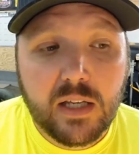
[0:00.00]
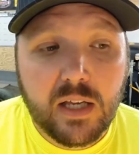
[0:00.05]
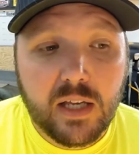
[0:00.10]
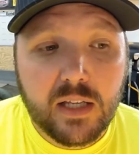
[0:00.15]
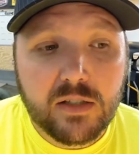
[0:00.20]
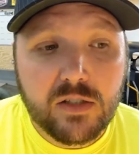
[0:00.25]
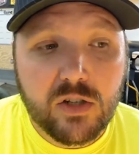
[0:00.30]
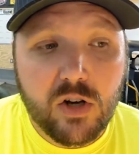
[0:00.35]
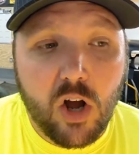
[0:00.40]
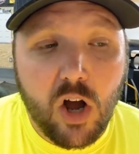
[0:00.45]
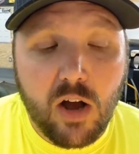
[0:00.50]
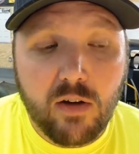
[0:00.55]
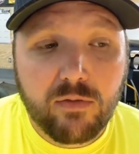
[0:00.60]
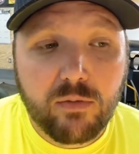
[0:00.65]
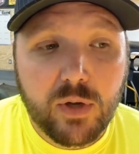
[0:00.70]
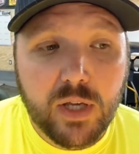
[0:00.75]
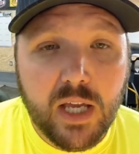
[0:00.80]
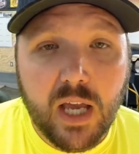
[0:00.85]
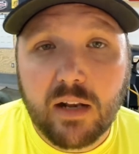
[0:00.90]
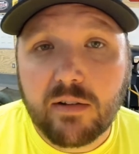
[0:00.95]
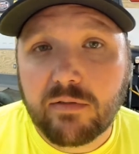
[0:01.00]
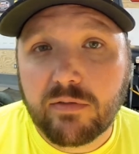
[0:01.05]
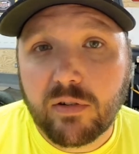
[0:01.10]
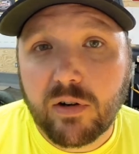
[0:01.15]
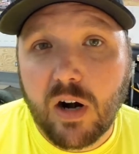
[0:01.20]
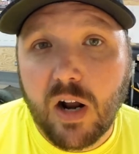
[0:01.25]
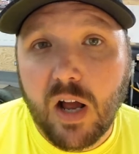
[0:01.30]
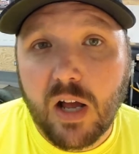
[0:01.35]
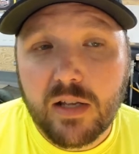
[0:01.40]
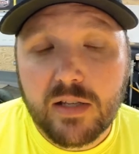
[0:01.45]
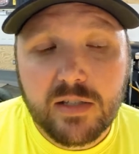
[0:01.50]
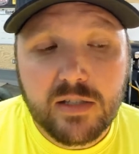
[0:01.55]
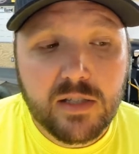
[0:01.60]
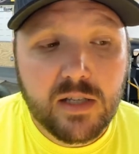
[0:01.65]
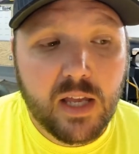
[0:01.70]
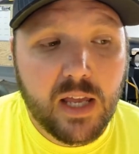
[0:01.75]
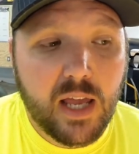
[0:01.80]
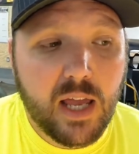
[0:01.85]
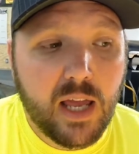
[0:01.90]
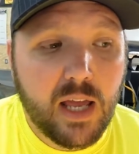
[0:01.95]
It's an off weekend for us,
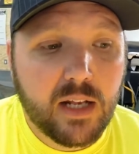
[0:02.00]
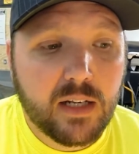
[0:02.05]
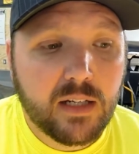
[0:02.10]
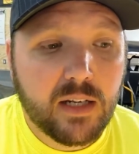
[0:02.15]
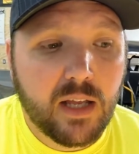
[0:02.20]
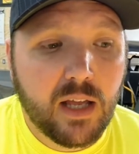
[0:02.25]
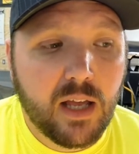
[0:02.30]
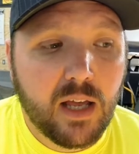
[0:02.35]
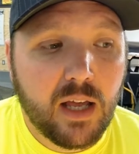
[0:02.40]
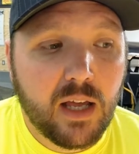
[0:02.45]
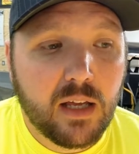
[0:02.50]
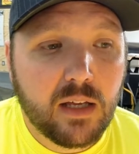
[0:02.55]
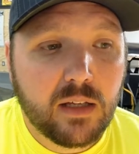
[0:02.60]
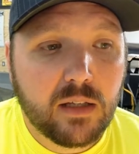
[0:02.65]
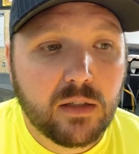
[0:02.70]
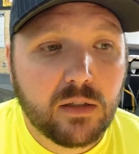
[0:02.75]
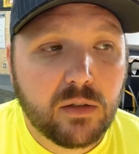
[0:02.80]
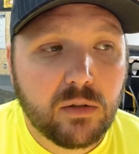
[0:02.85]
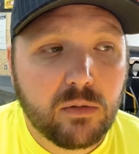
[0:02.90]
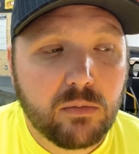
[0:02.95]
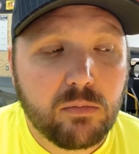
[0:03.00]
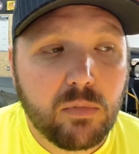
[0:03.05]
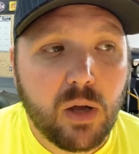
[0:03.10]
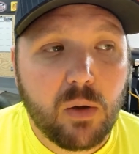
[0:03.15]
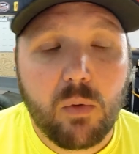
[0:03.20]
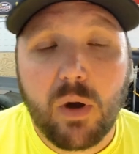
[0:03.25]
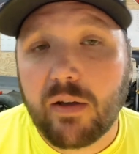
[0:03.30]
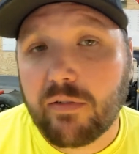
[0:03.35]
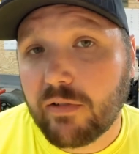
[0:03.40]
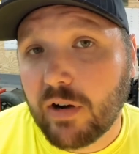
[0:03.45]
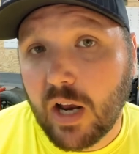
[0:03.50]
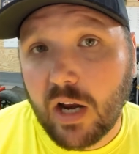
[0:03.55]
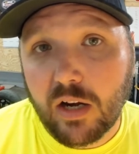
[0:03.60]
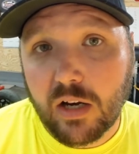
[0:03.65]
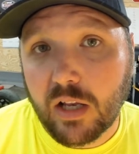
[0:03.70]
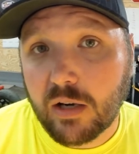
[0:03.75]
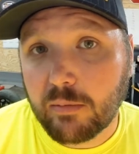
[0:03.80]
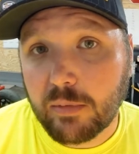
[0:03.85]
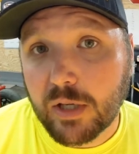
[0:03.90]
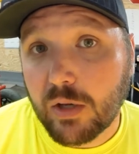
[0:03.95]
and my wife and I are
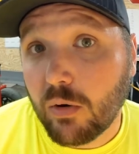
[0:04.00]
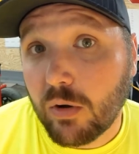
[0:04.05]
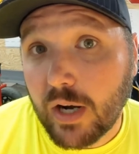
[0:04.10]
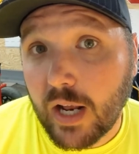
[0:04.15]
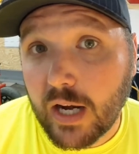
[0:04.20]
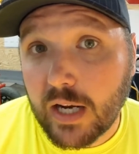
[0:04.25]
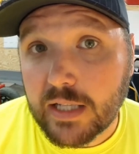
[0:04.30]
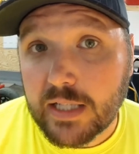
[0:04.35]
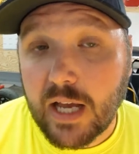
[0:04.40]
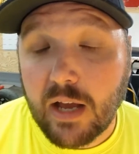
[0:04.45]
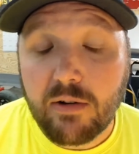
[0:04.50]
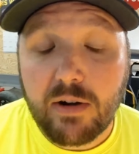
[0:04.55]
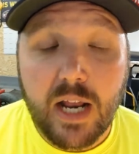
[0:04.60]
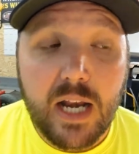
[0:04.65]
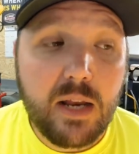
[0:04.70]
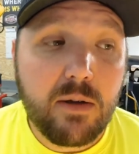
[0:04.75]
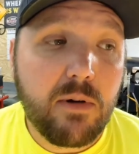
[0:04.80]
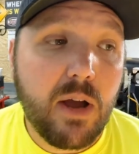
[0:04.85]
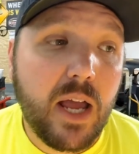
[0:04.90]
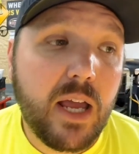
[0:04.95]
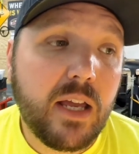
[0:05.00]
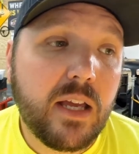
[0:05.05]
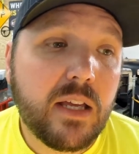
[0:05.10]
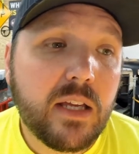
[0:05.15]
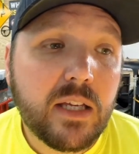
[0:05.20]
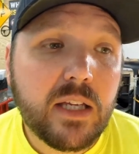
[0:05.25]
going to be going out of town anyway.